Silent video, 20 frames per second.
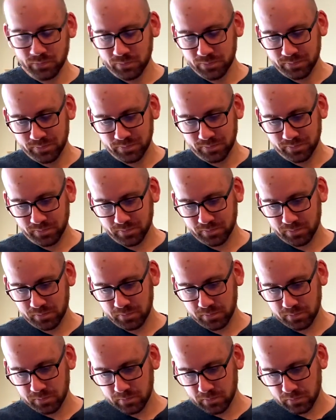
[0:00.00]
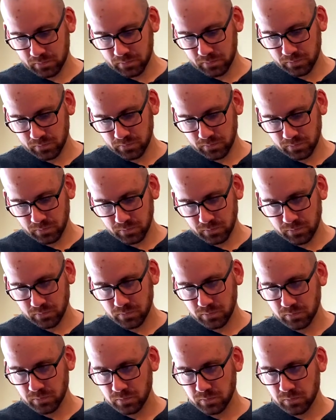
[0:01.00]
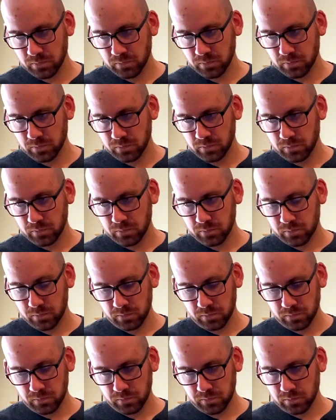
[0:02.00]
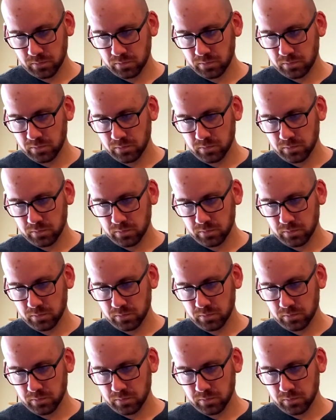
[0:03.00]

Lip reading: The person shown says nothing.